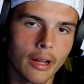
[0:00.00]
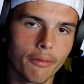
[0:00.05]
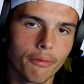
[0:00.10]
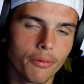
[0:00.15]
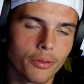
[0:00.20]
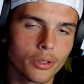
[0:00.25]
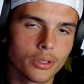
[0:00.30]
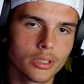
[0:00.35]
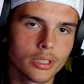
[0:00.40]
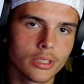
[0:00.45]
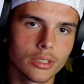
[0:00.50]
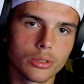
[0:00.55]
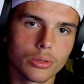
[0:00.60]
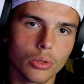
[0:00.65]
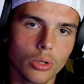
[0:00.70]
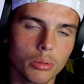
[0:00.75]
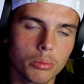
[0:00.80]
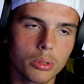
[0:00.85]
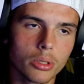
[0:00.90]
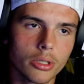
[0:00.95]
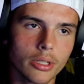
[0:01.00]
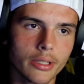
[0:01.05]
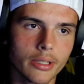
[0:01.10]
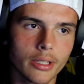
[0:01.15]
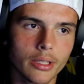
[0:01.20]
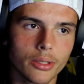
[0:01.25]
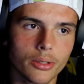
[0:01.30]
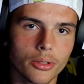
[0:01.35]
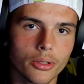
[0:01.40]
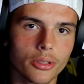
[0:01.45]
At first is normal,
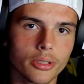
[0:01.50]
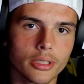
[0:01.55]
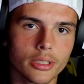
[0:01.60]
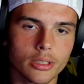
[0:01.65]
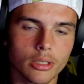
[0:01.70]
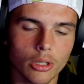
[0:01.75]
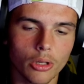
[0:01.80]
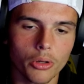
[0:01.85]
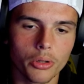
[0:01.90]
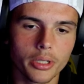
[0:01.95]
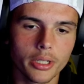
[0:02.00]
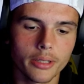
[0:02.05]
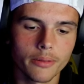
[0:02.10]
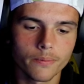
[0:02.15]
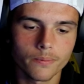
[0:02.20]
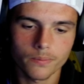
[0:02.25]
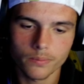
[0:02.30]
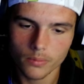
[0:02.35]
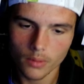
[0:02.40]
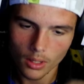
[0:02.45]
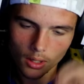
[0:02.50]
and then third is Logia.